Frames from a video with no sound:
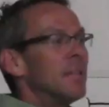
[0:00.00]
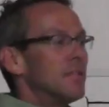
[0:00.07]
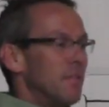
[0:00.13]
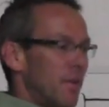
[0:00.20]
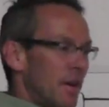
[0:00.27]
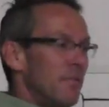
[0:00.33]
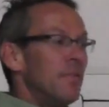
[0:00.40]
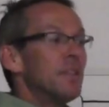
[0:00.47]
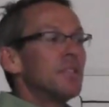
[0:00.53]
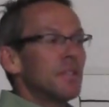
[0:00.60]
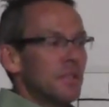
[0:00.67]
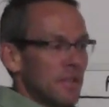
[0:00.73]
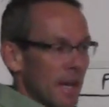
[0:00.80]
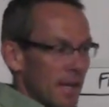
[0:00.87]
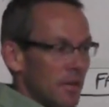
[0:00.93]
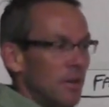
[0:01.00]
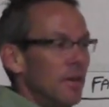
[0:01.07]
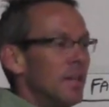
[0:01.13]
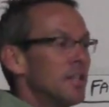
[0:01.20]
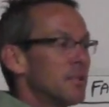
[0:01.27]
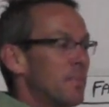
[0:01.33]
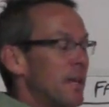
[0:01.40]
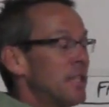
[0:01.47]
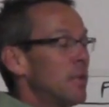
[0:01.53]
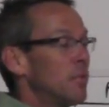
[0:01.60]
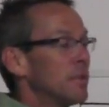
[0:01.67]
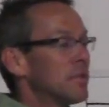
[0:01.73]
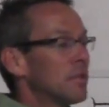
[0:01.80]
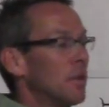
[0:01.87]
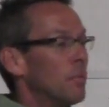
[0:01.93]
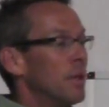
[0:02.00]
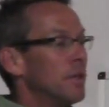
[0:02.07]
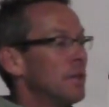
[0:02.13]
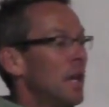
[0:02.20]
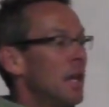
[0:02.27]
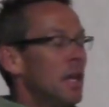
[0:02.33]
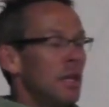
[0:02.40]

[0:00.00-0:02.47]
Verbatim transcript: It's a very vicious cycle. And especially when someone,